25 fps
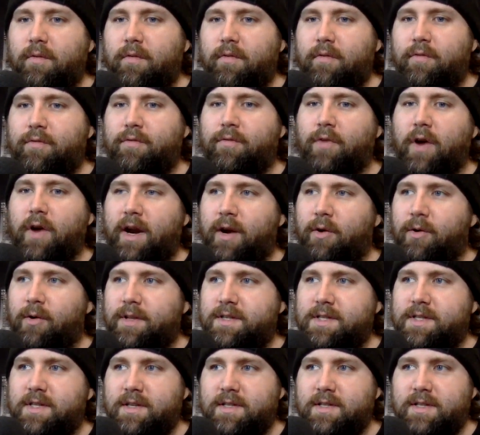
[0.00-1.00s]

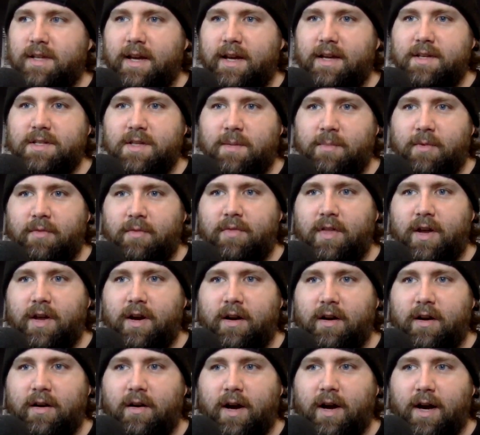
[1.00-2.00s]
fragrances, like some of
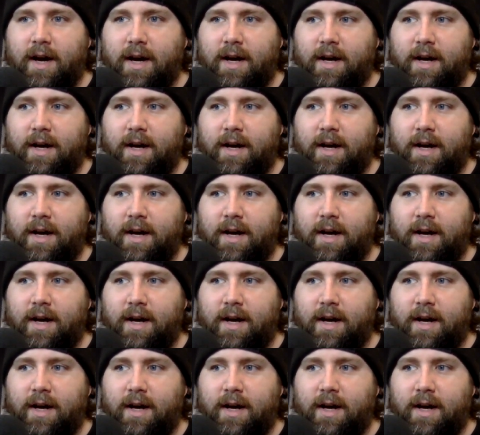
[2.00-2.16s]
their,